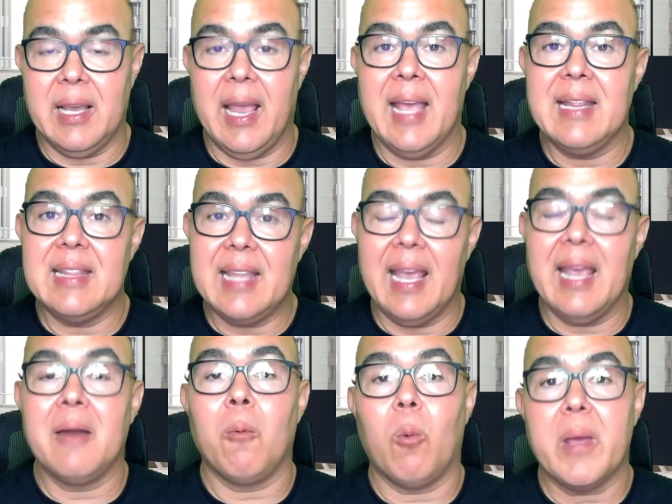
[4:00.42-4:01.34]
and
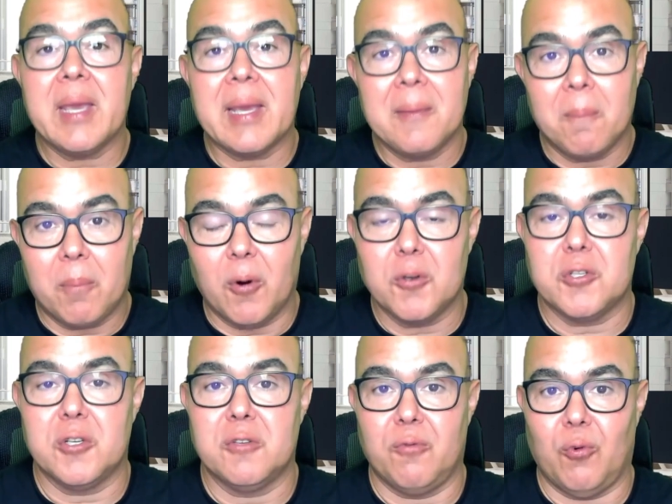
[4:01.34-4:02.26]
then we can
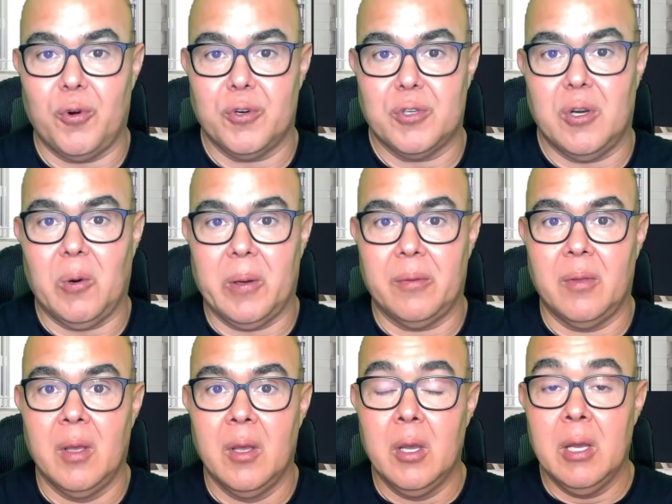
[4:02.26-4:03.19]
purchase VOYR token.
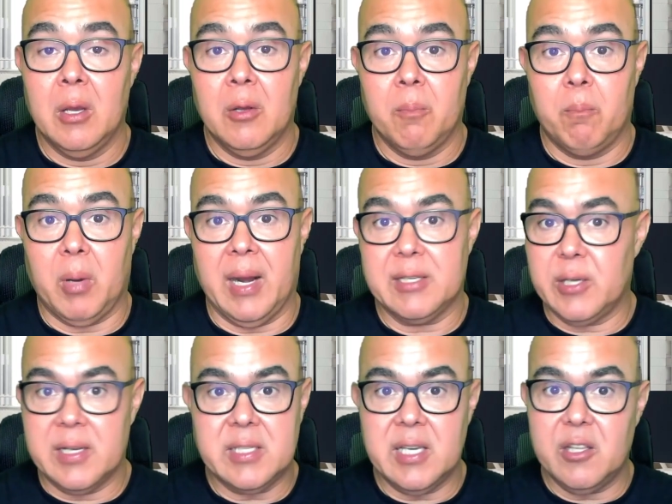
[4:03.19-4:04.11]
But as
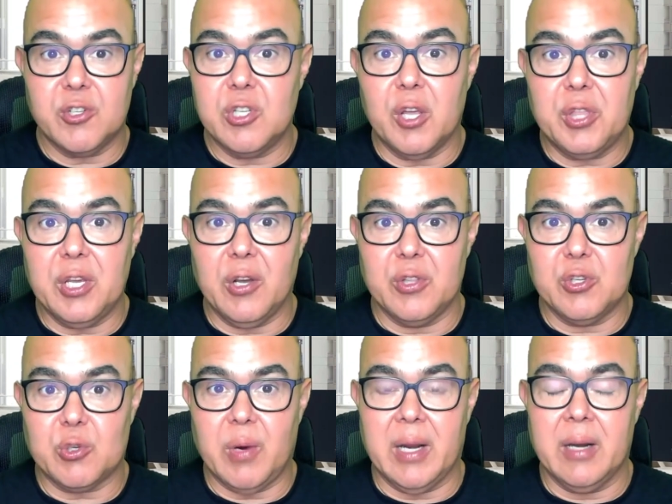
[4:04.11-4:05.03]
you can see, there's nothing on
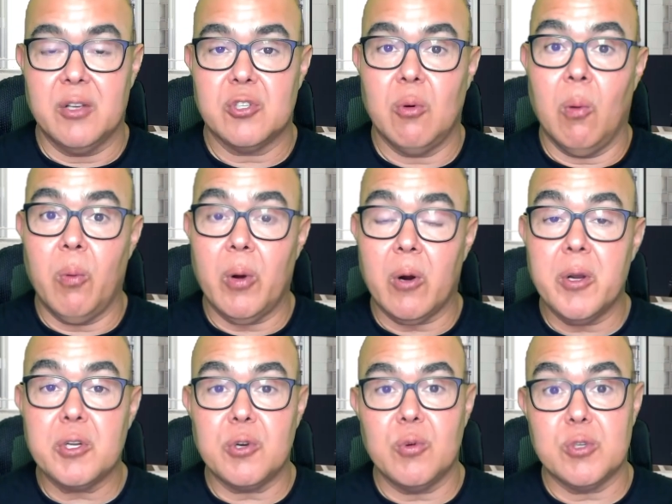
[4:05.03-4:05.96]
the screen. So what we're
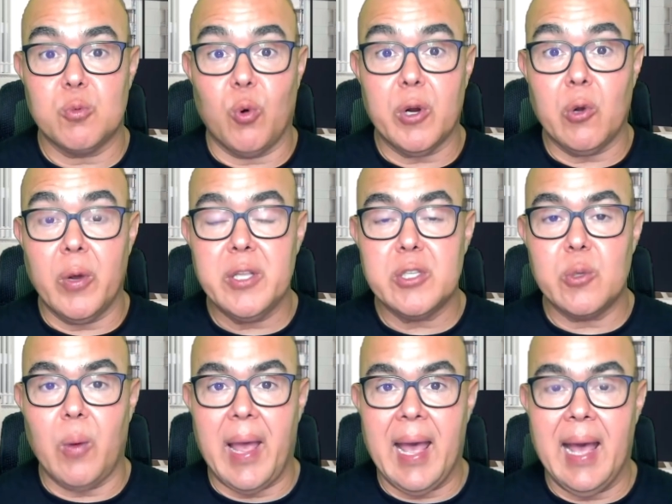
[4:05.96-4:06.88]
going to do is we're going
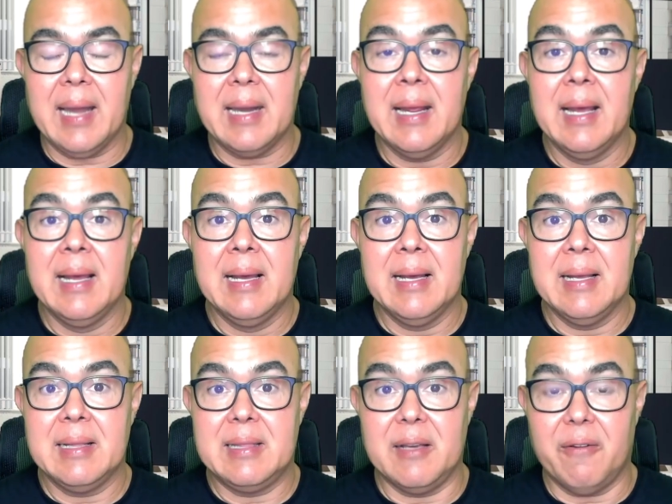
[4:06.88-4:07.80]
to add
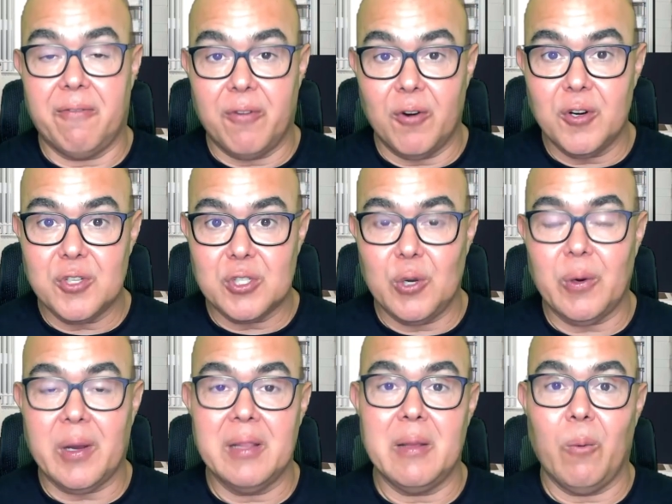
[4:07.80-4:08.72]
the first
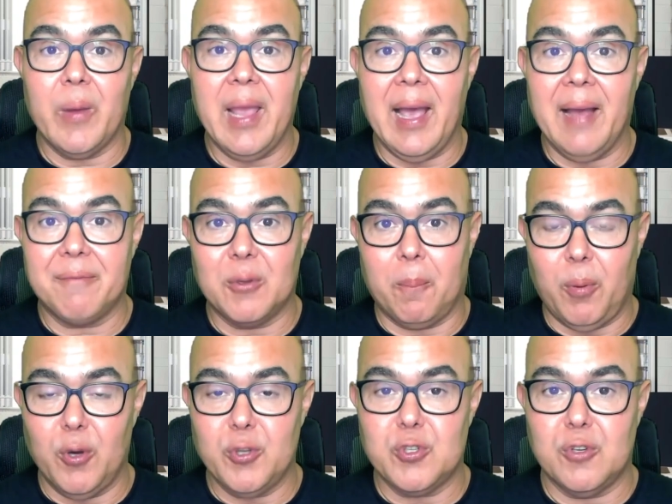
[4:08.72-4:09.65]
token that we have to
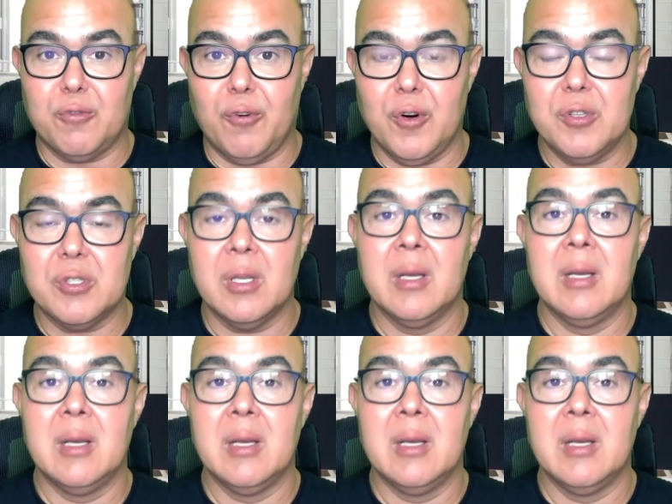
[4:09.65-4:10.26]
purchase first.